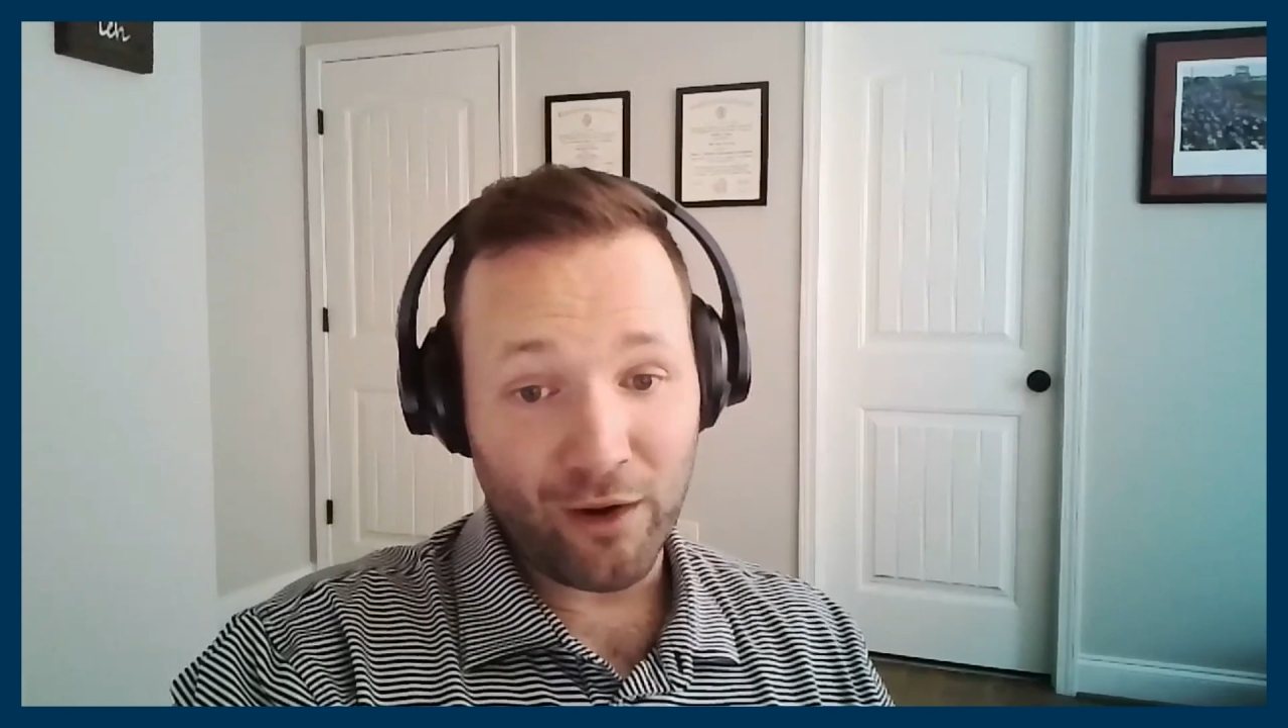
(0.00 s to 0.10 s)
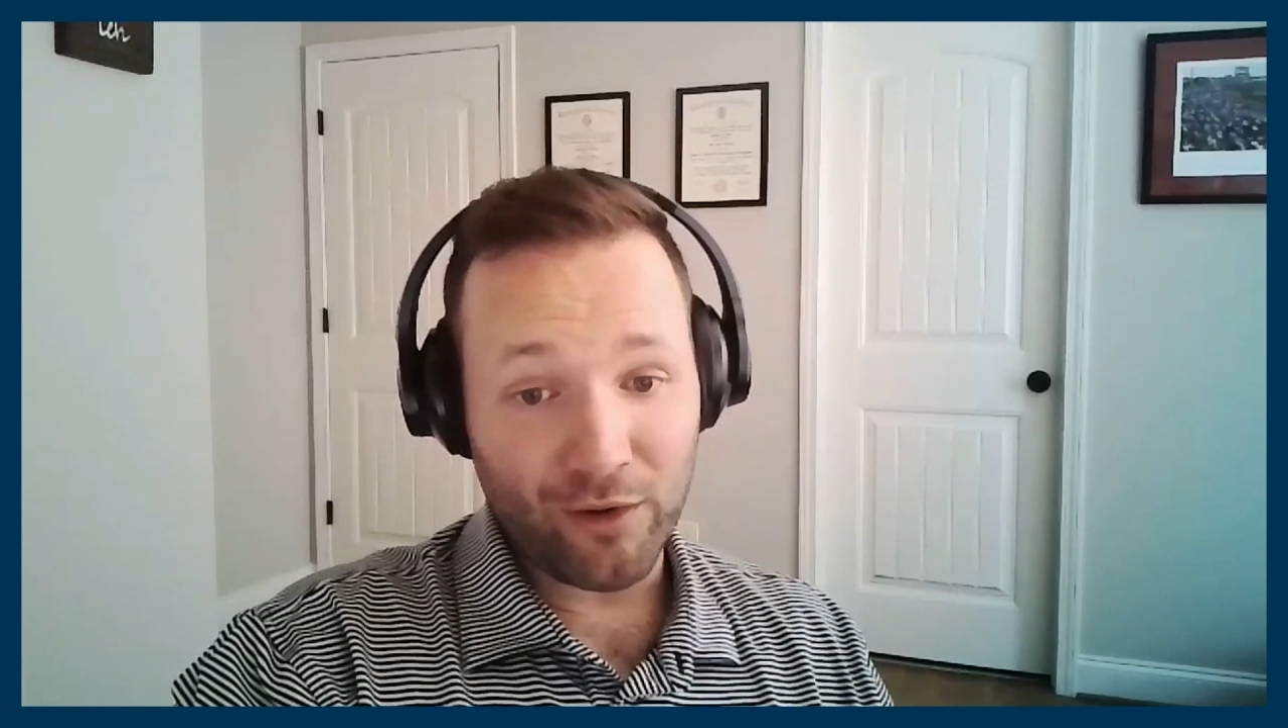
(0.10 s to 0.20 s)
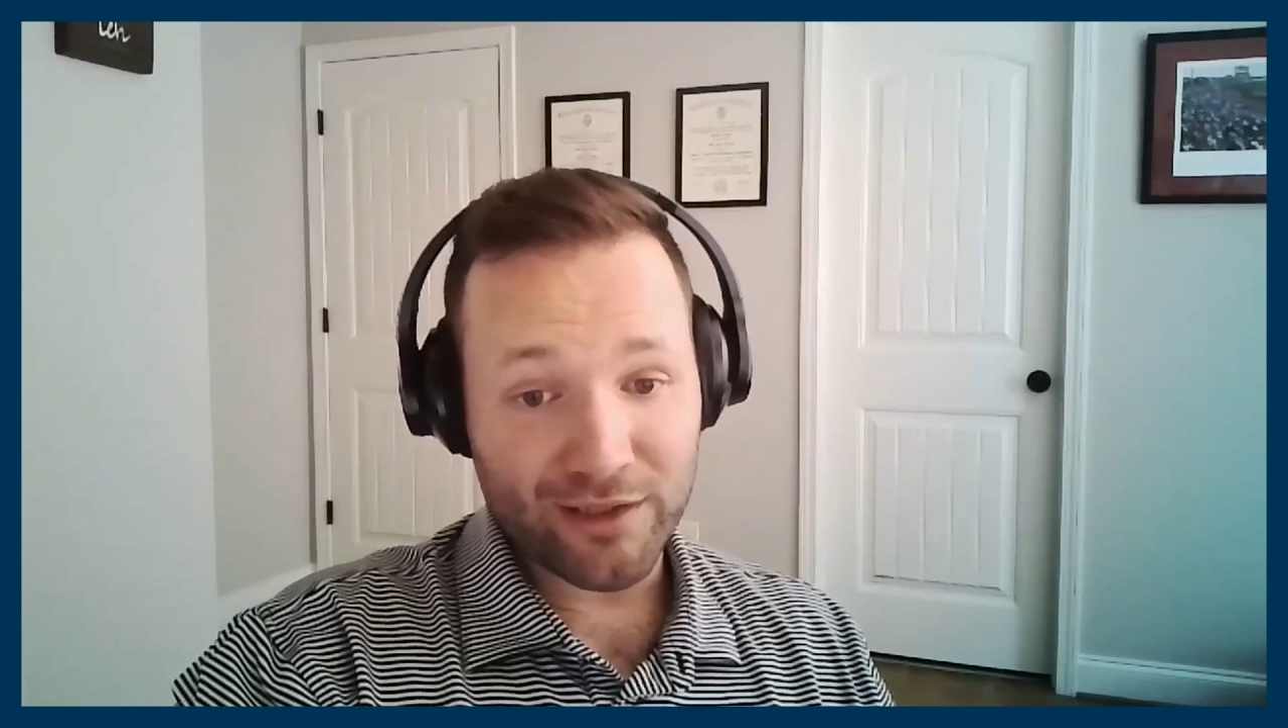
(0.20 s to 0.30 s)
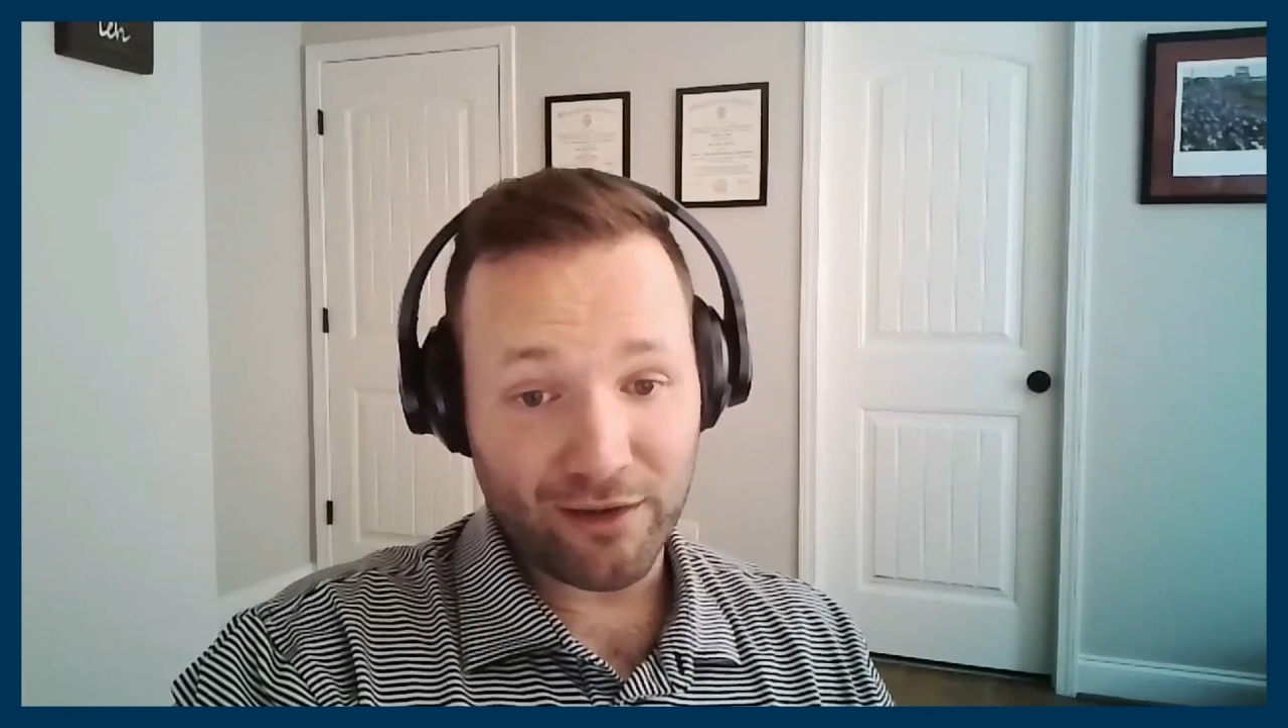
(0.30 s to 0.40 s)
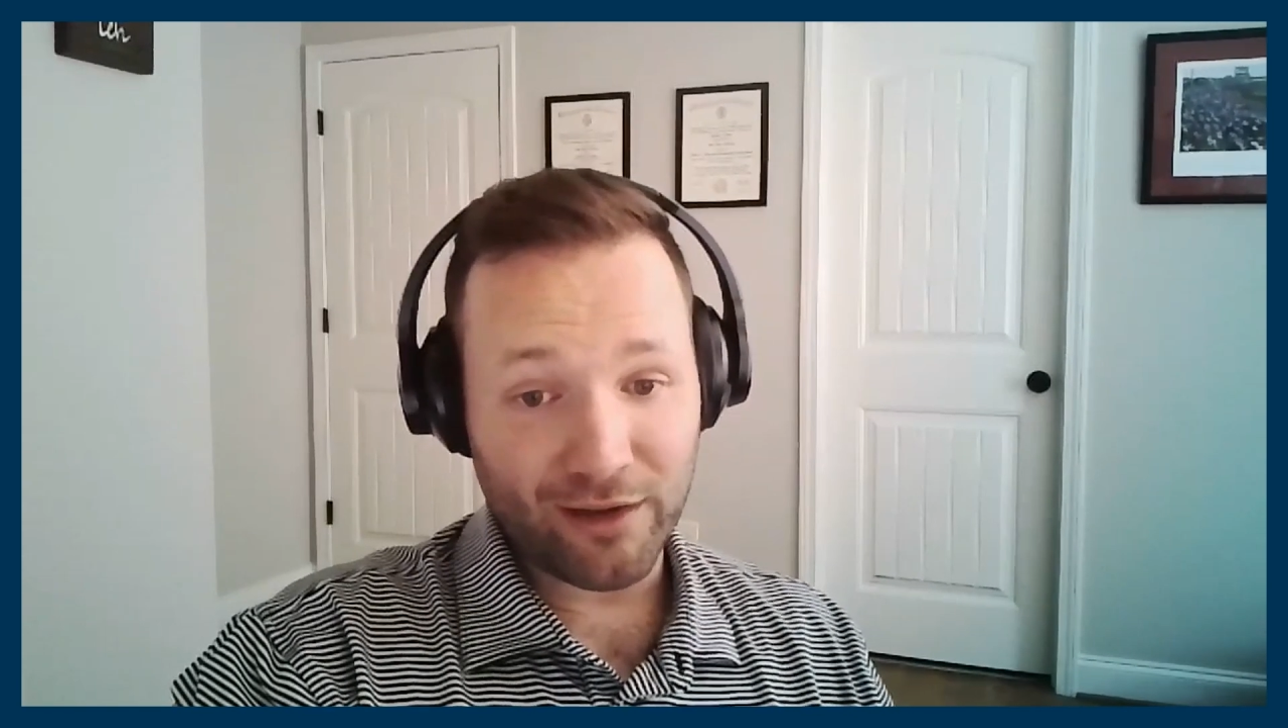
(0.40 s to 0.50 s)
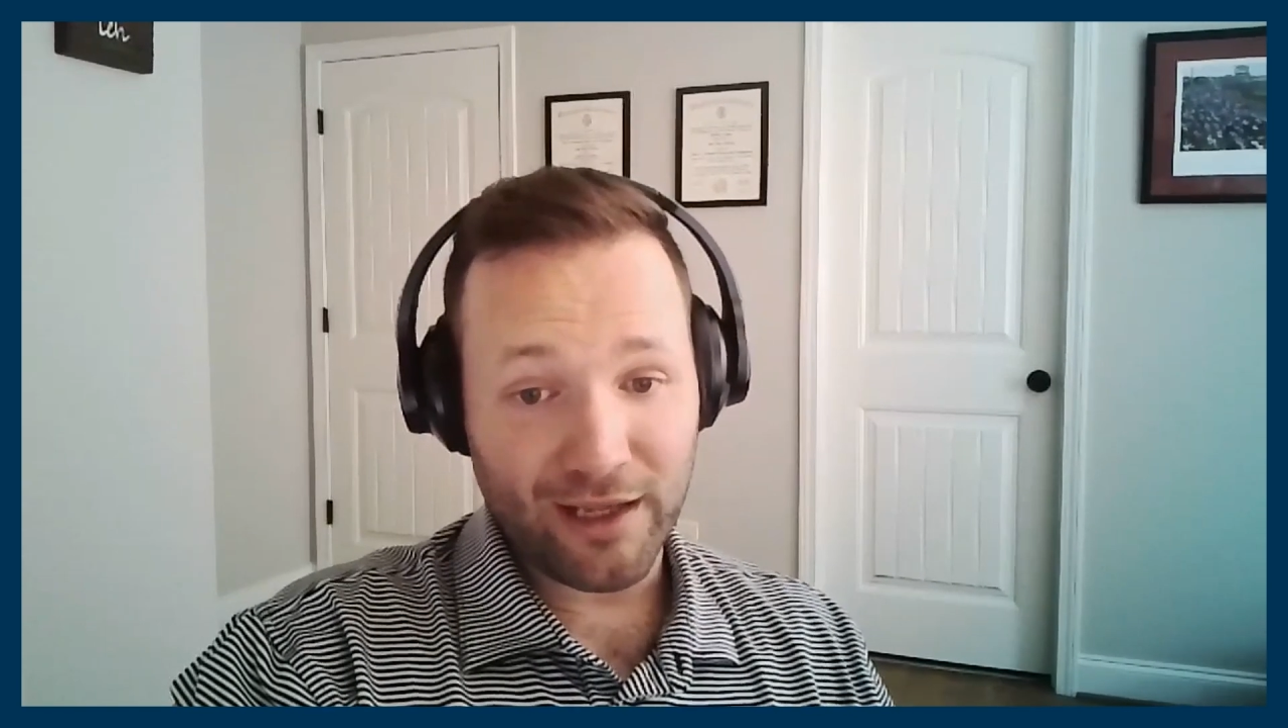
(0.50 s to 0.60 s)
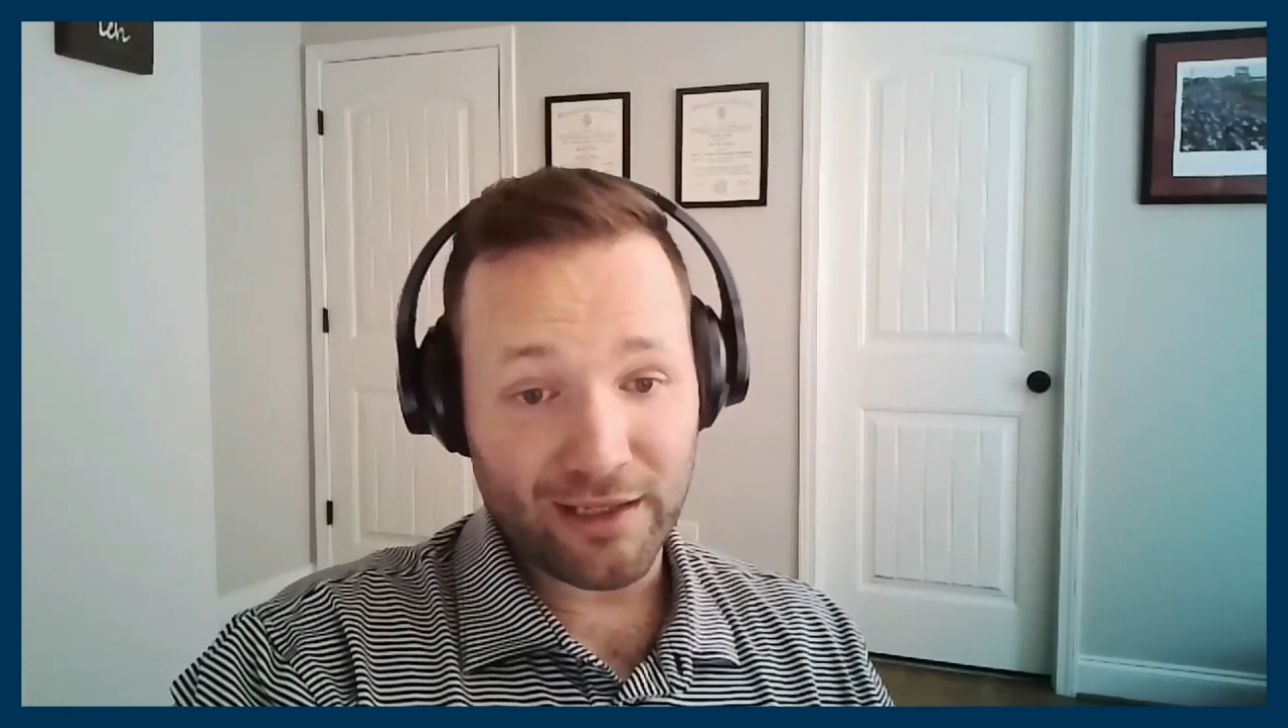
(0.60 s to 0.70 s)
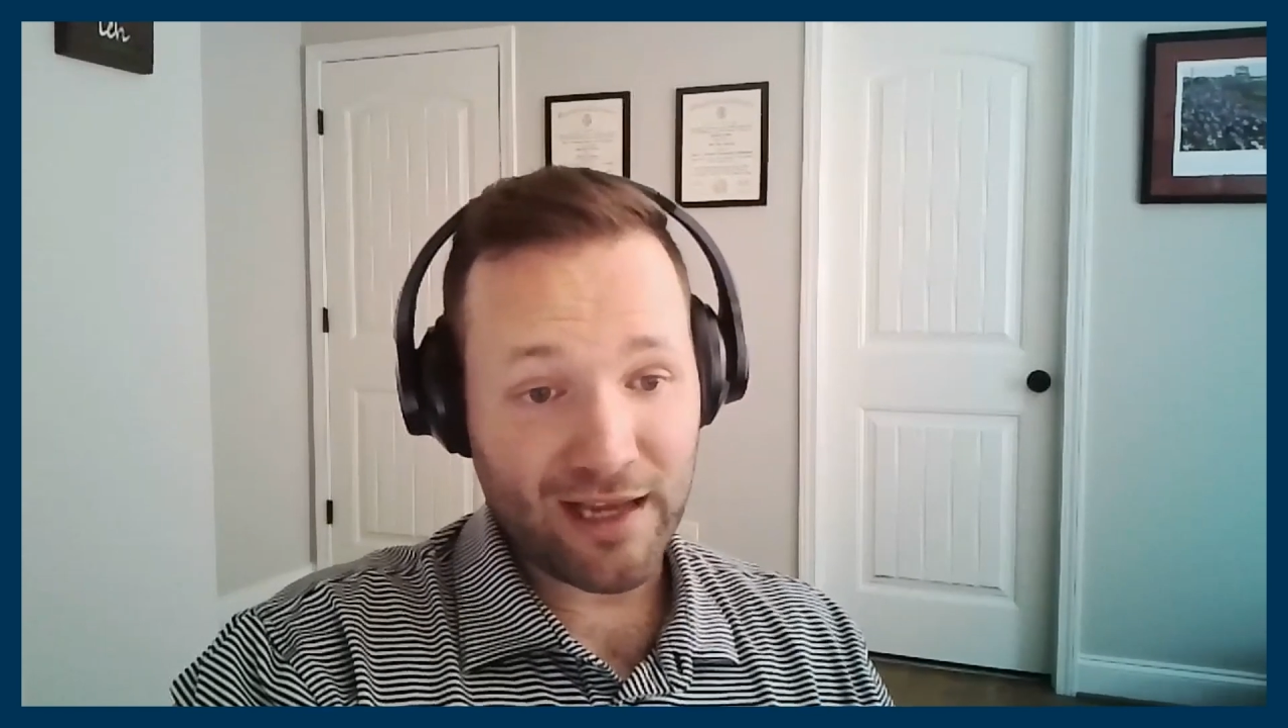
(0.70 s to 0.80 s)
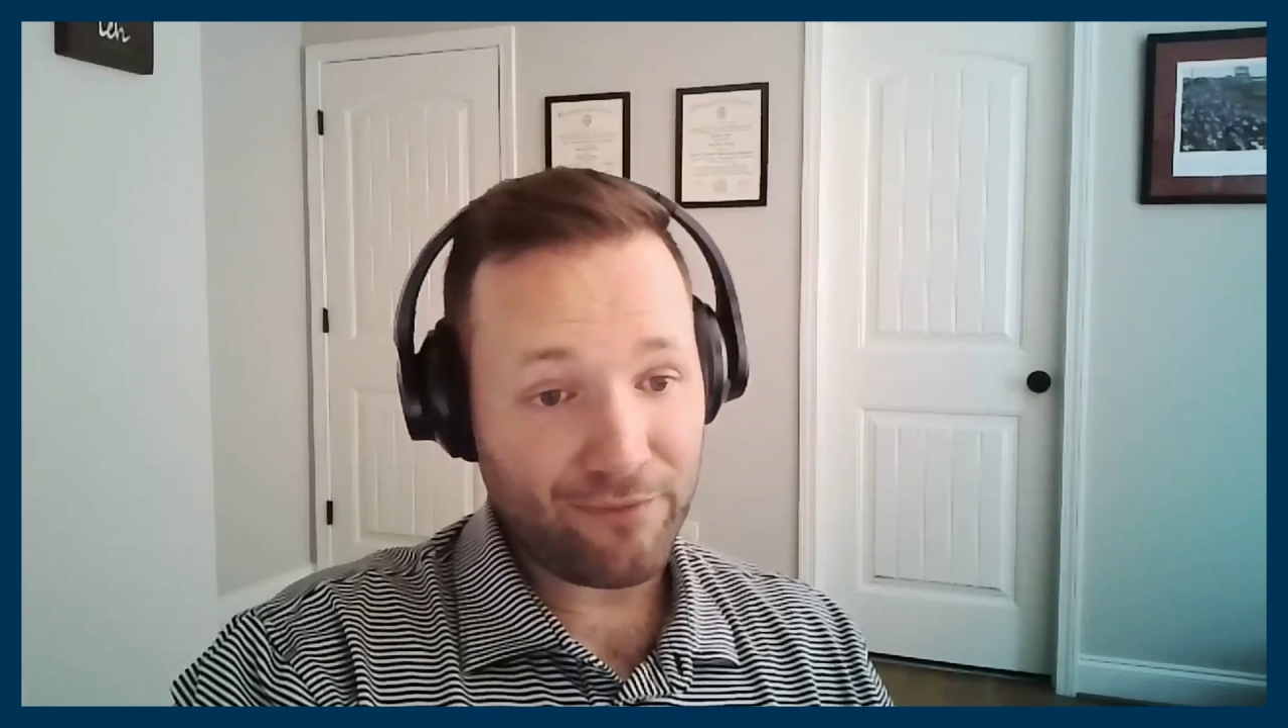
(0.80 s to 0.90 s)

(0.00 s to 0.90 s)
always tell the kids, hey,